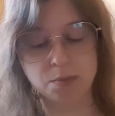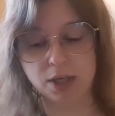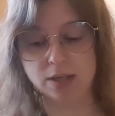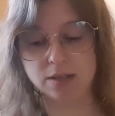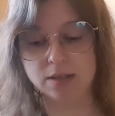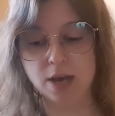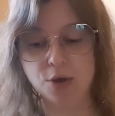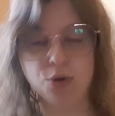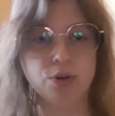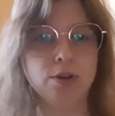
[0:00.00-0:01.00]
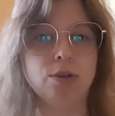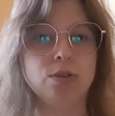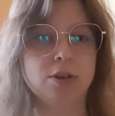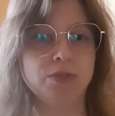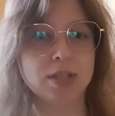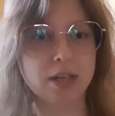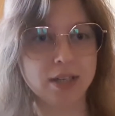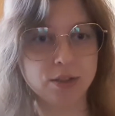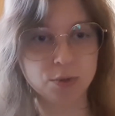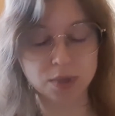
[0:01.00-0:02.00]
because your notes obviously
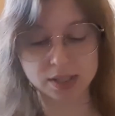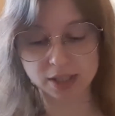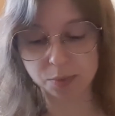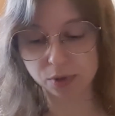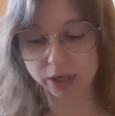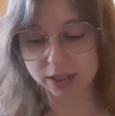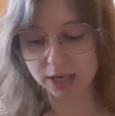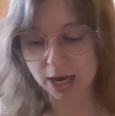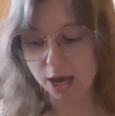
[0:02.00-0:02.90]
need to be separate.